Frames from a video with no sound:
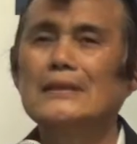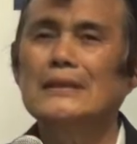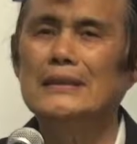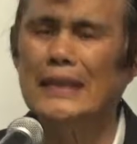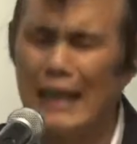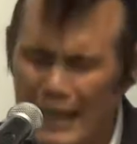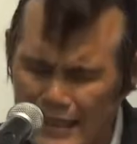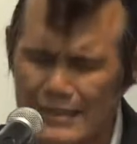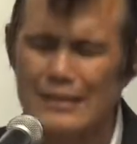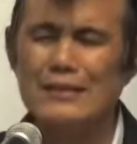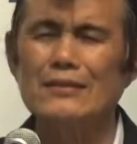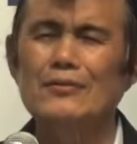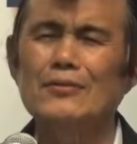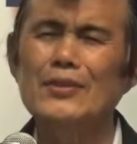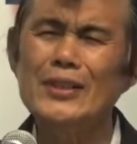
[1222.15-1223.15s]
Yes,
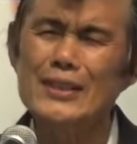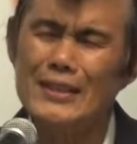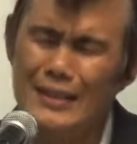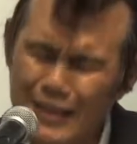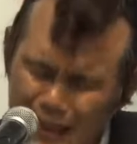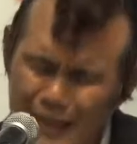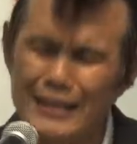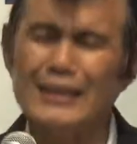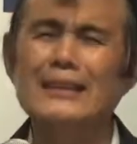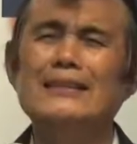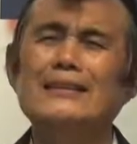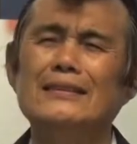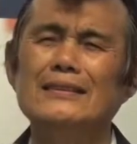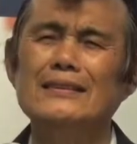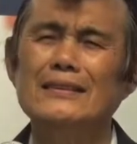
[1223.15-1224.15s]
we
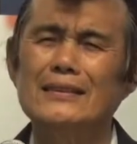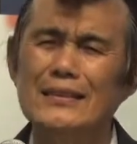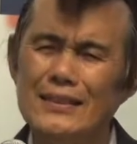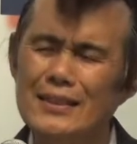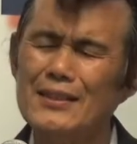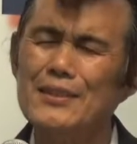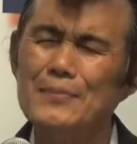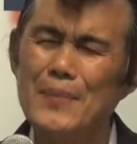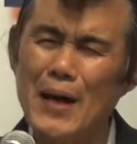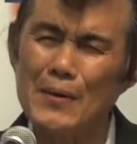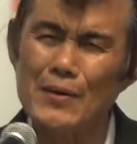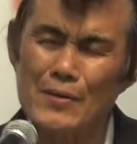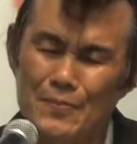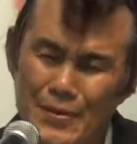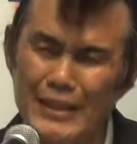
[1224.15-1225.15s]
need this
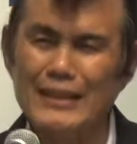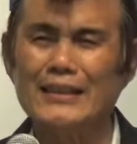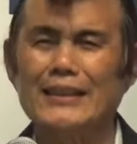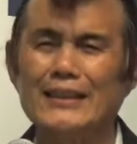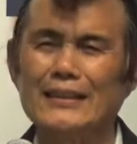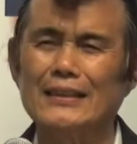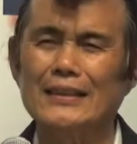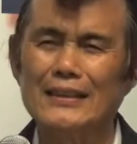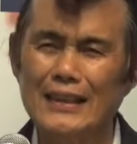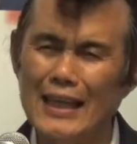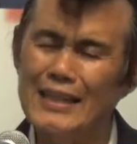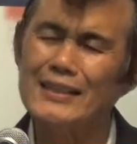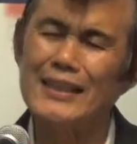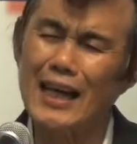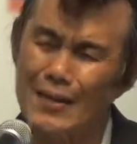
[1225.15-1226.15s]
revival meeting. Yeah,
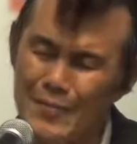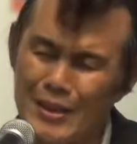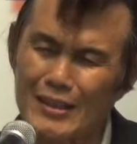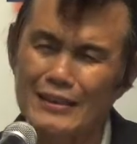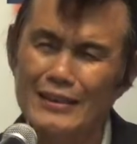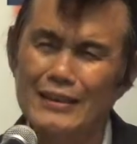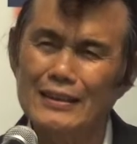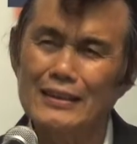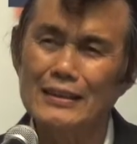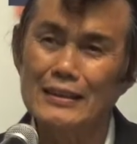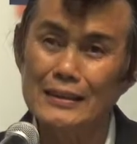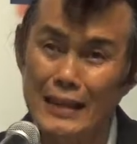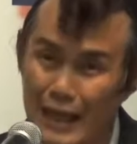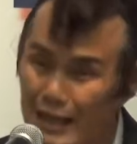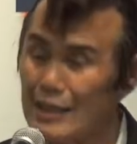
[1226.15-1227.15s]
it's coming.
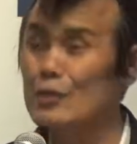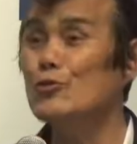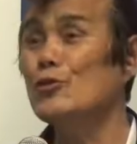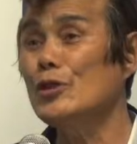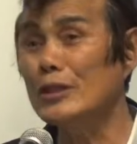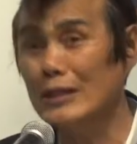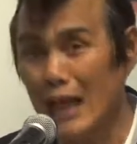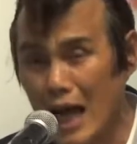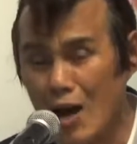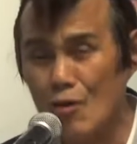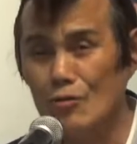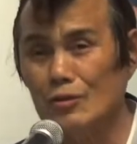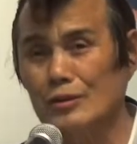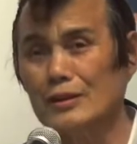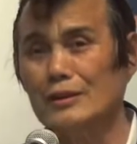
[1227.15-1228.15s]
Yeah, it's doing
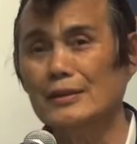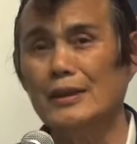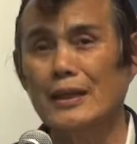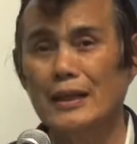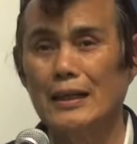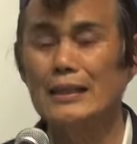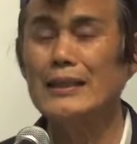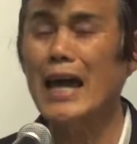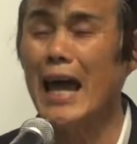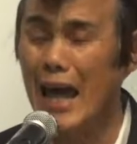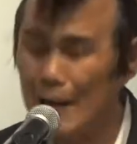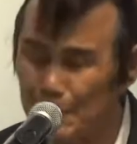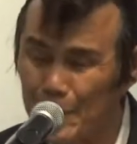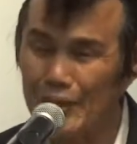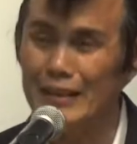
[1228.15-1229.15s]
now. It's
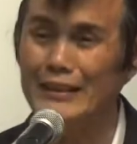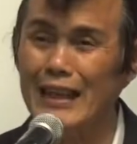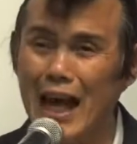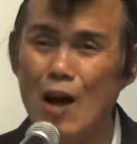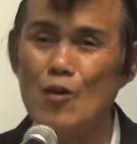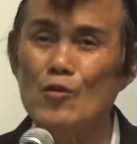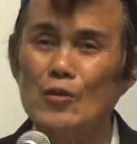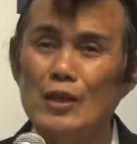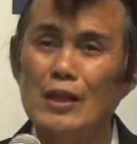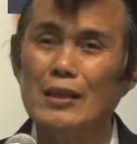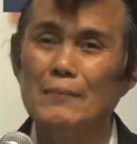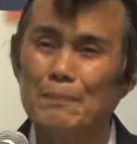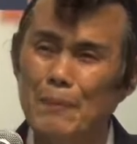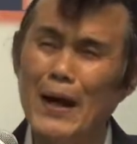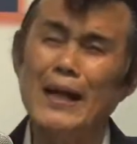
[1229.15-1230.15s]
happening now
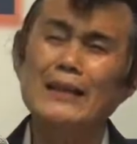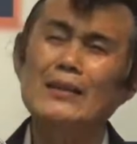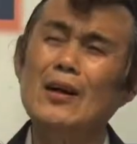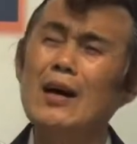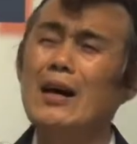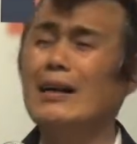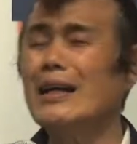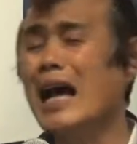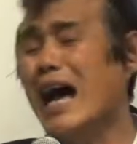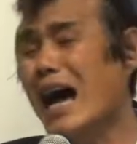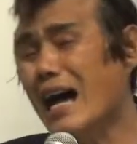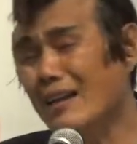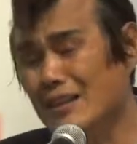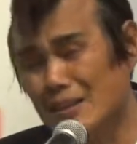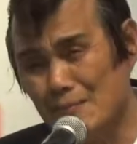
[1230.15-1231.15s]
by a
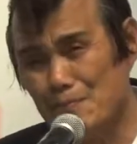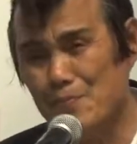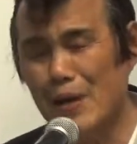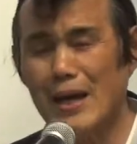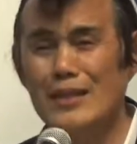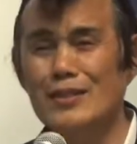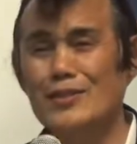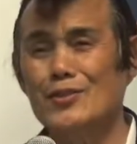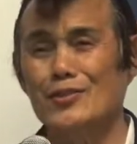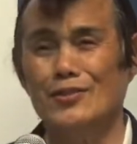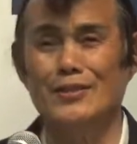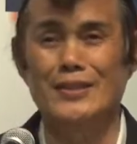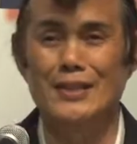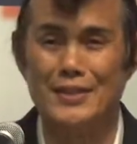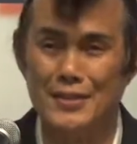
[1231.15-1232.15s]
lot of
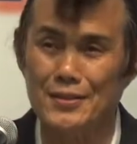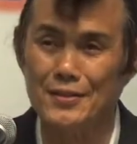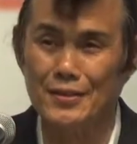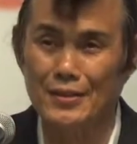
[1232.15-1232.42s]
evangelists.